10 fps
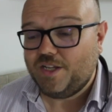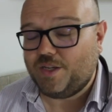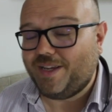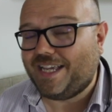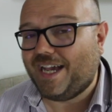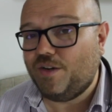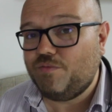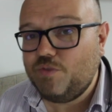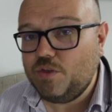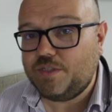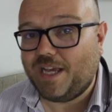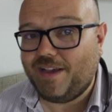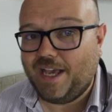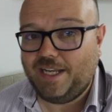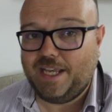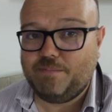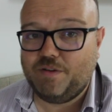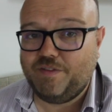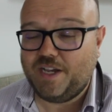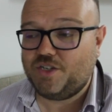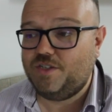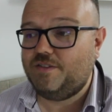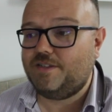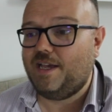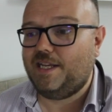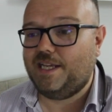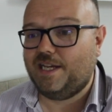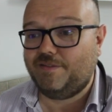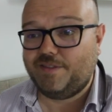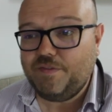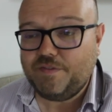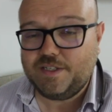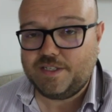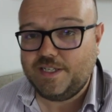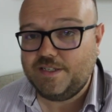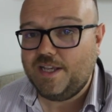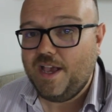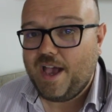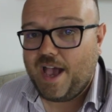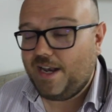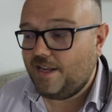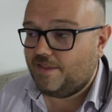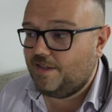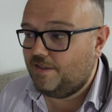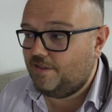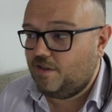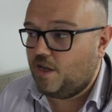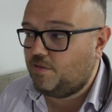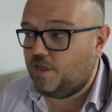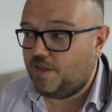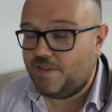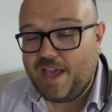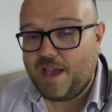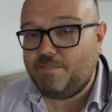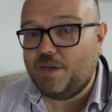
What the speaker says: So it kind of rules out any imperfections, any kind of differences, anything that goes on in there.